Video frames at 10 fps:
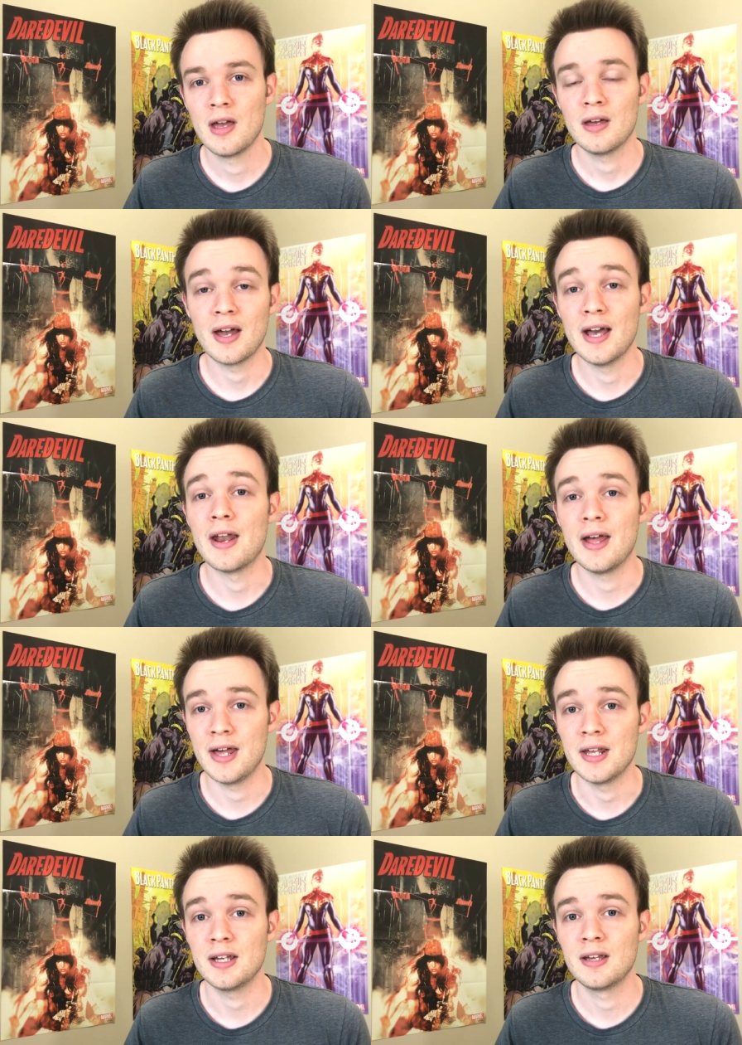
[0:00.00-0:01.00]
I had a
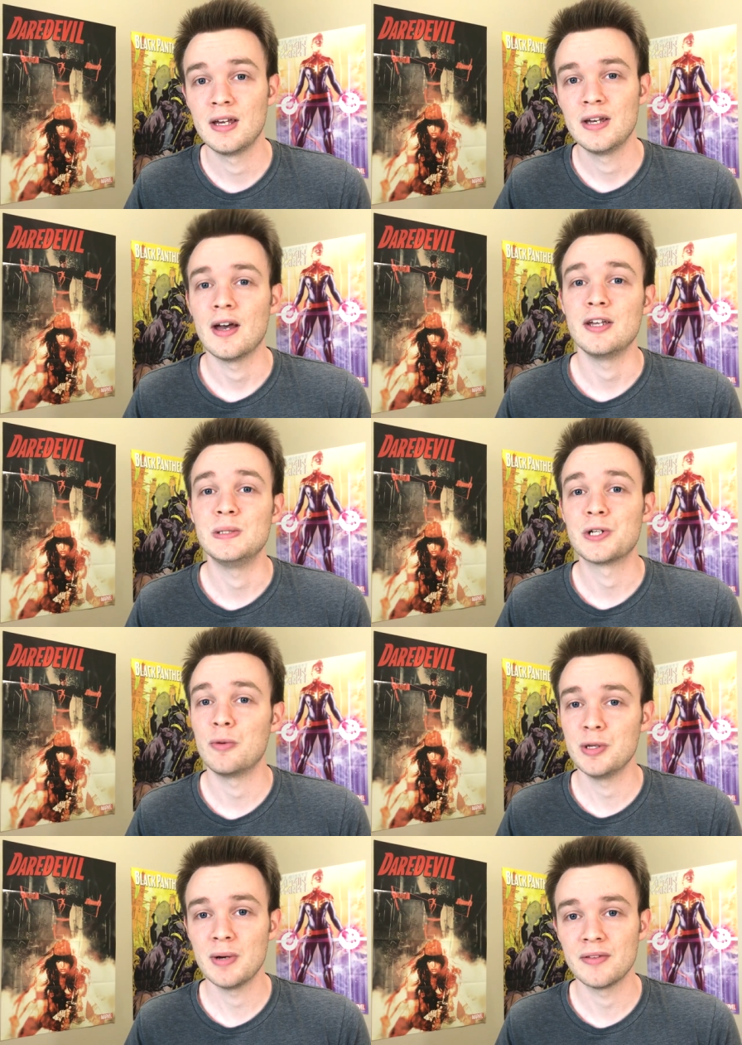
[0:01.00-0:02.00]
headache. I used
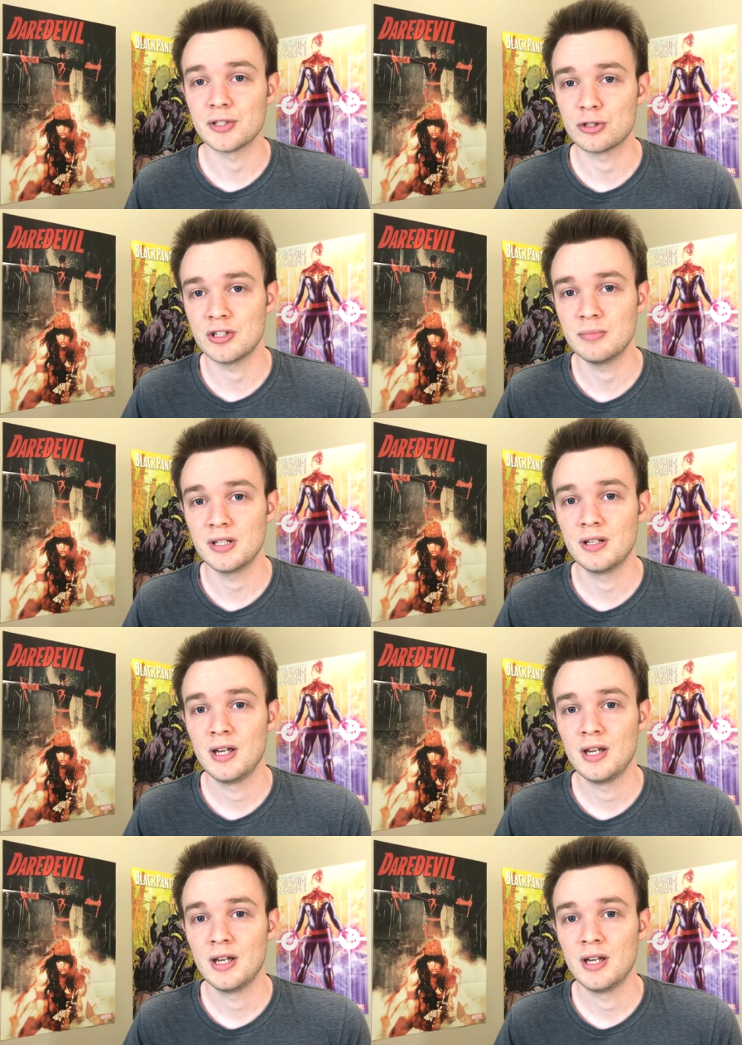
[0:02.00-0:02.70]
homeopathic treatment.